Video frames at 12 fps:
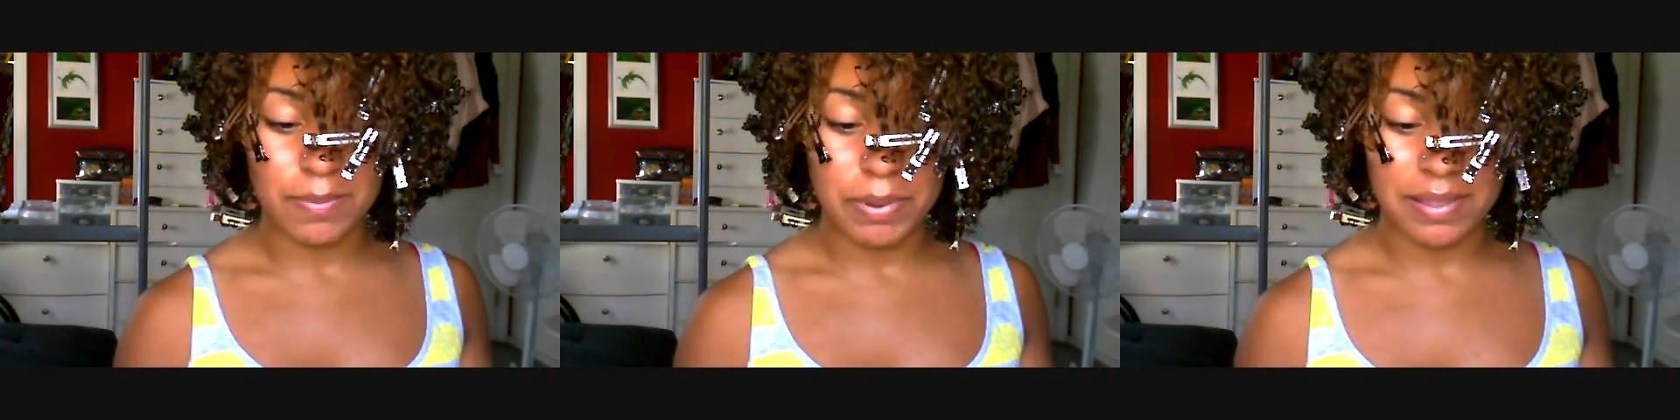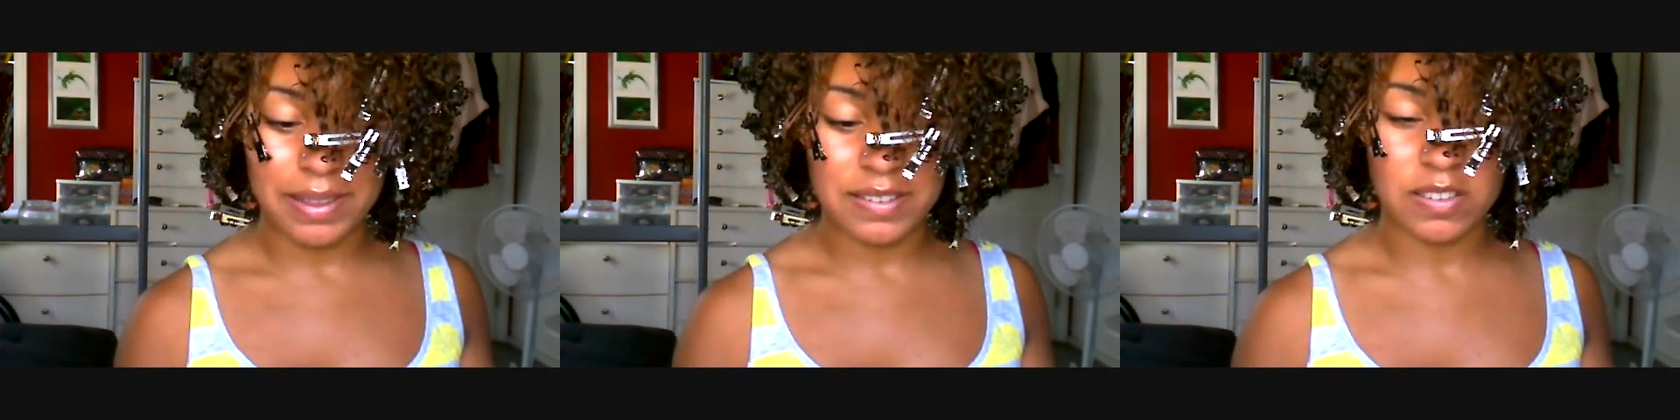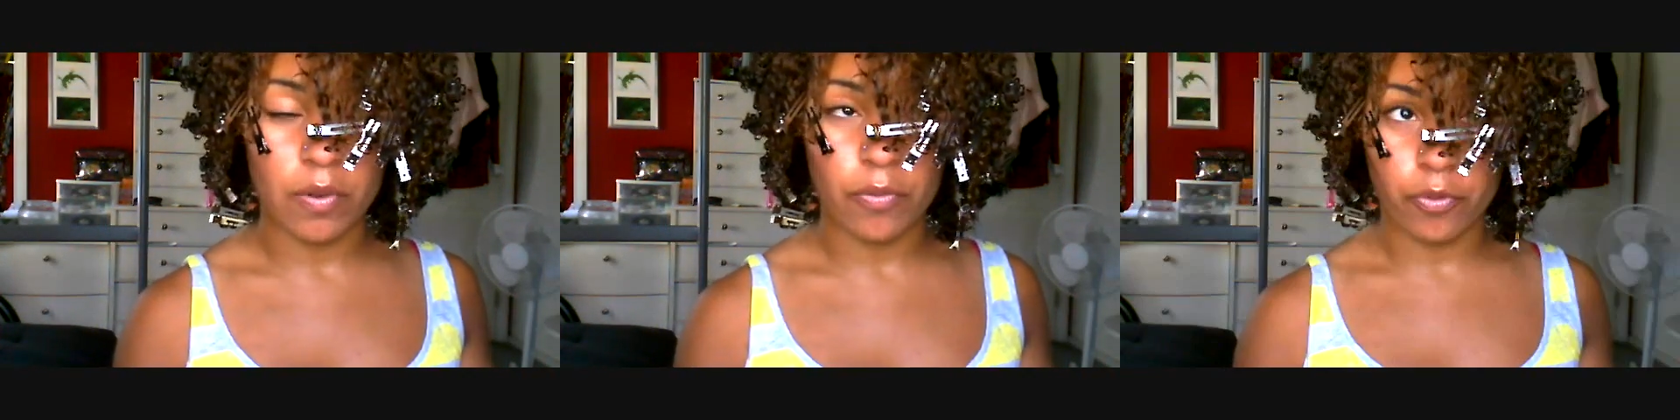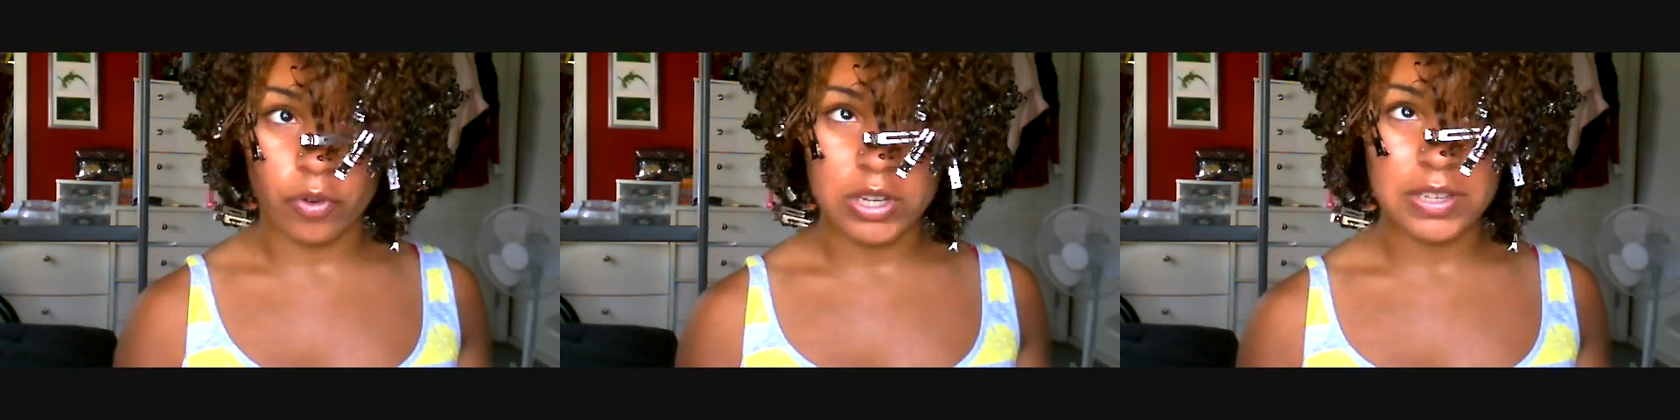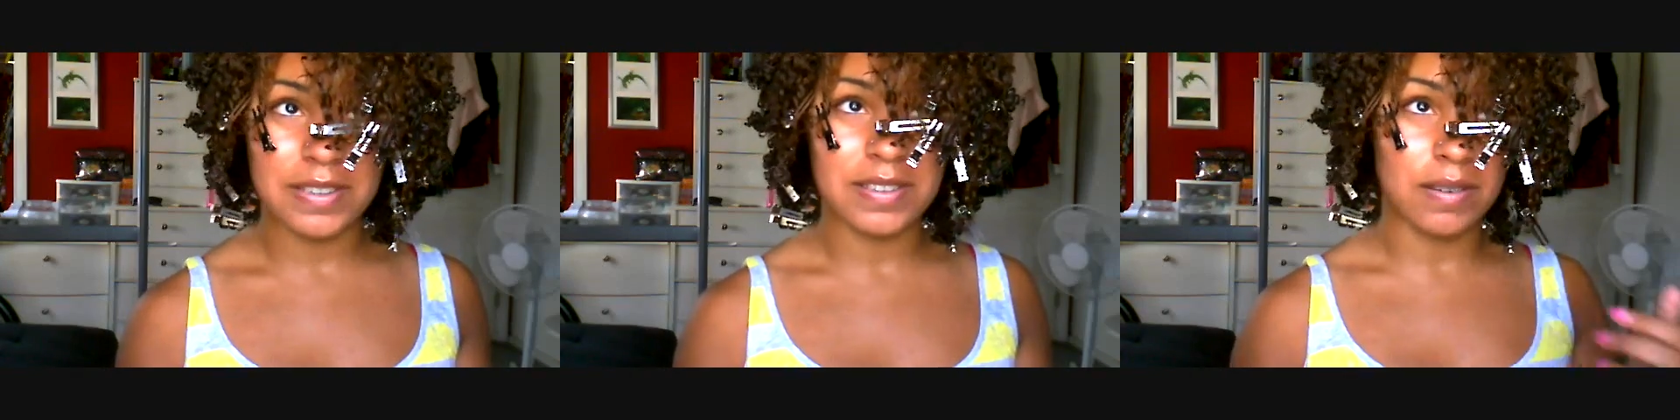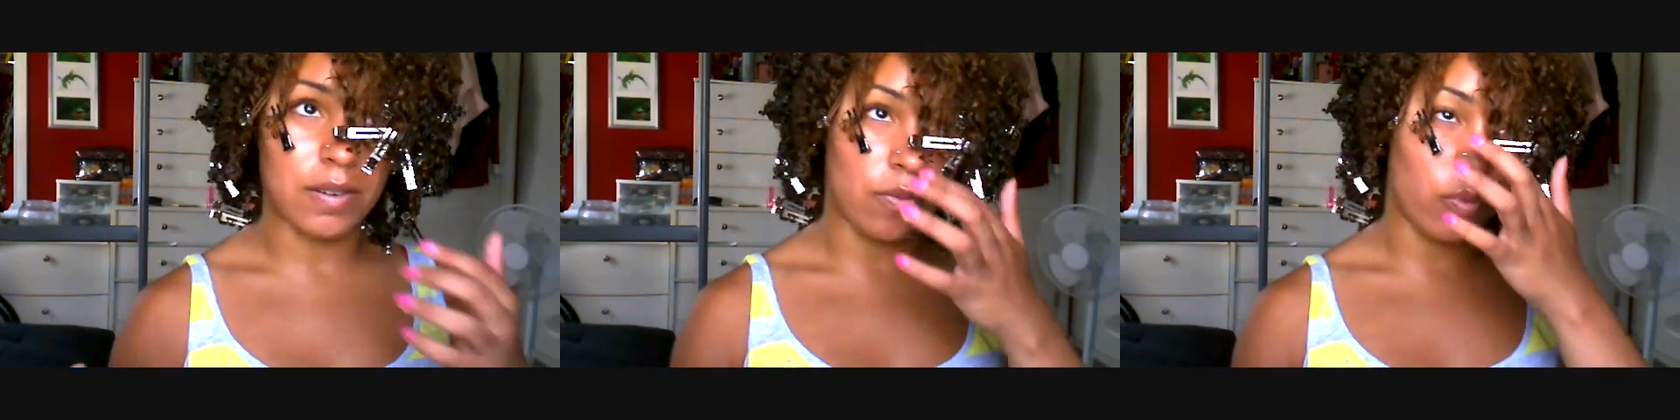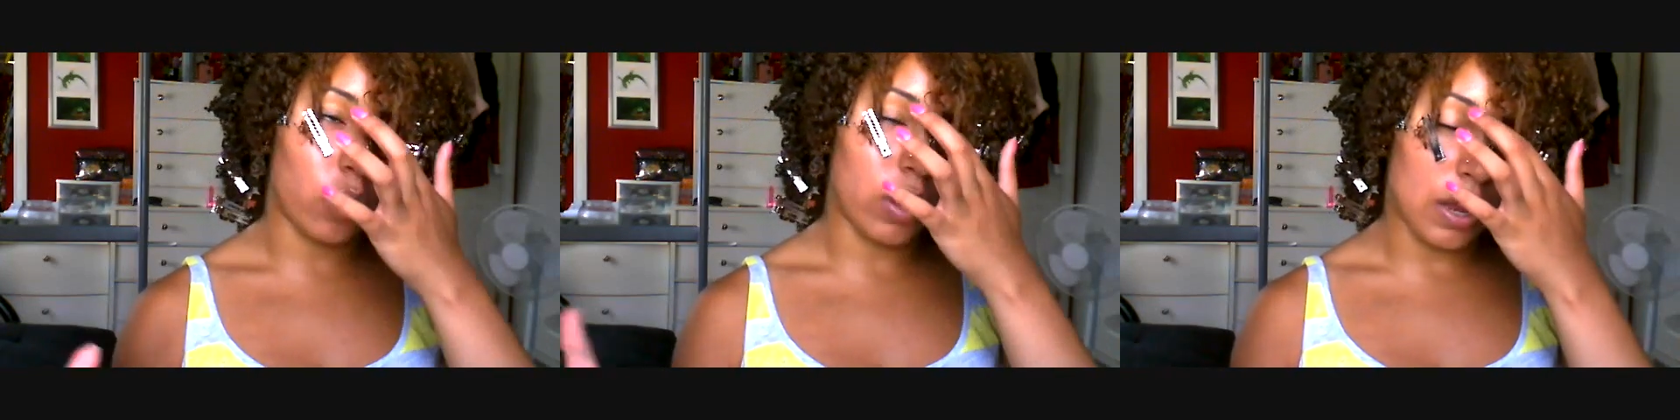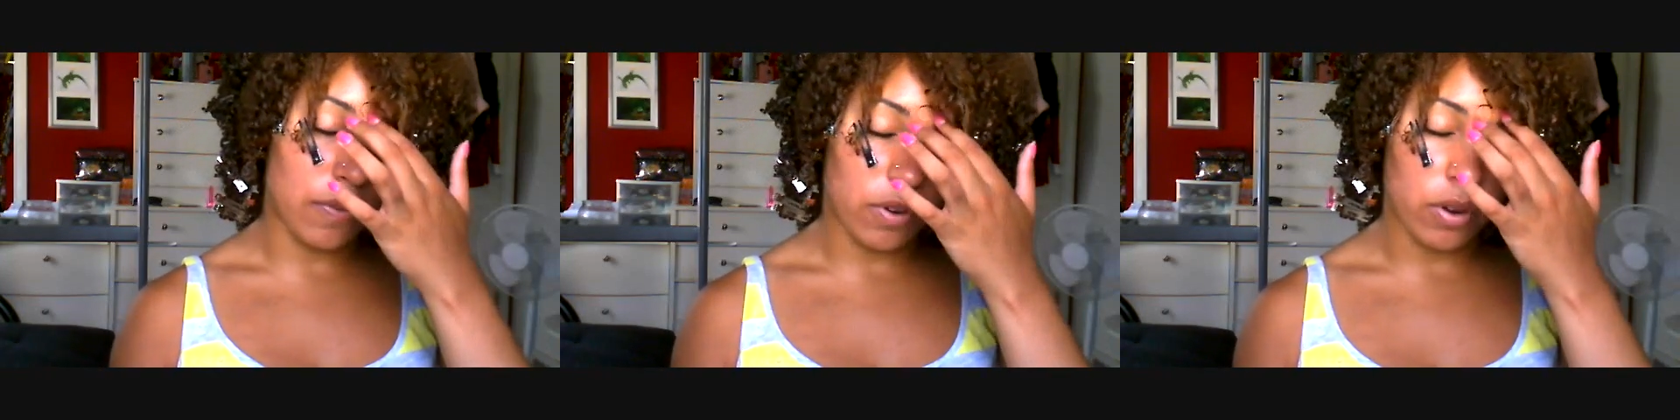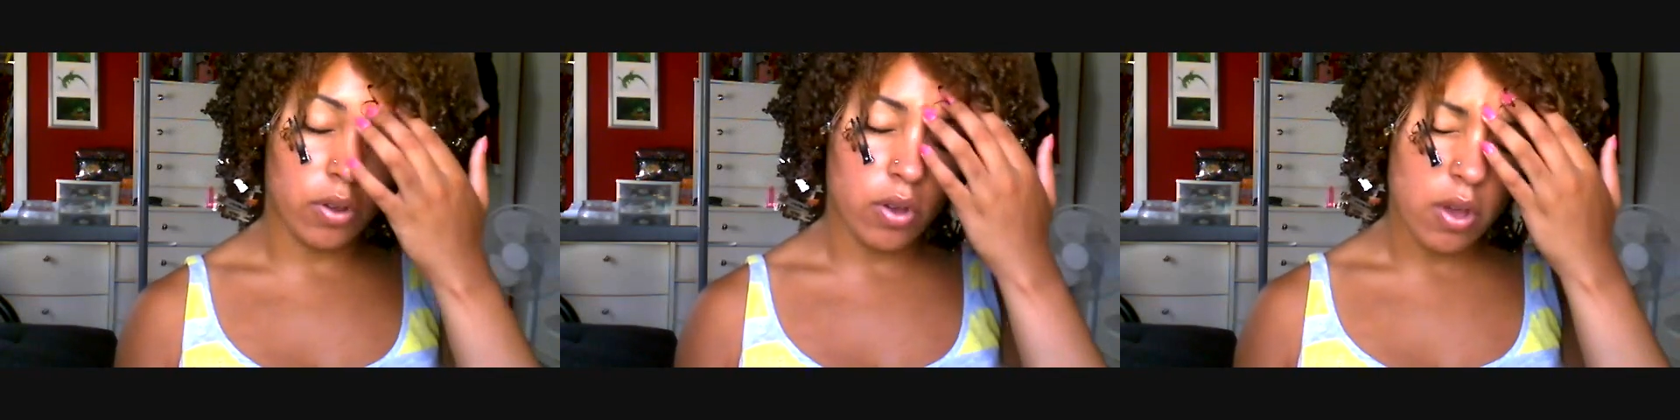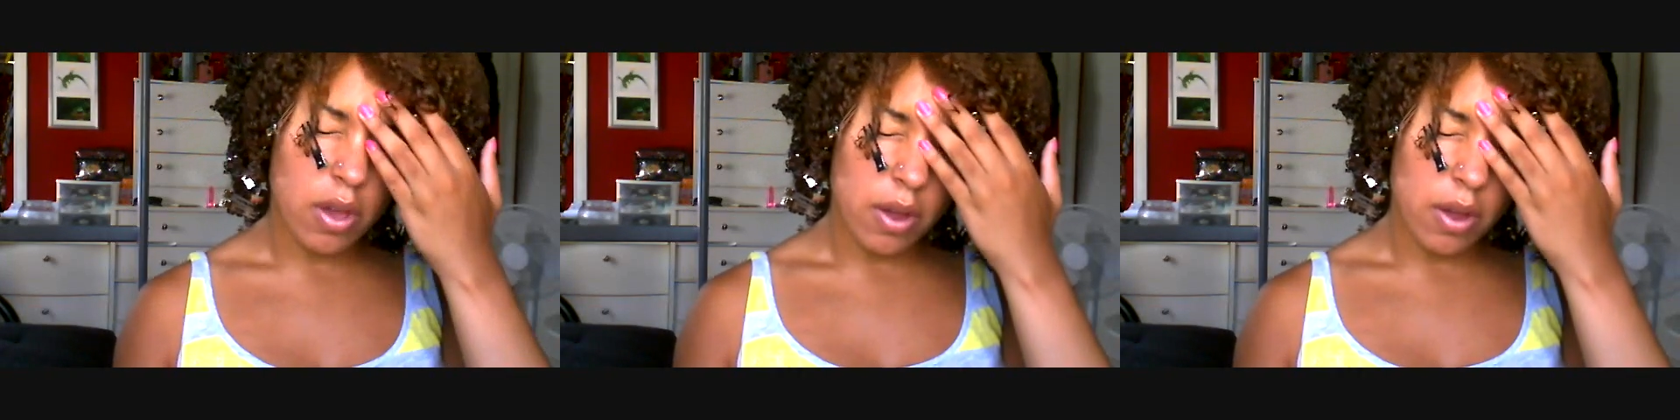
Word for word: it'd be less frizz and whatever.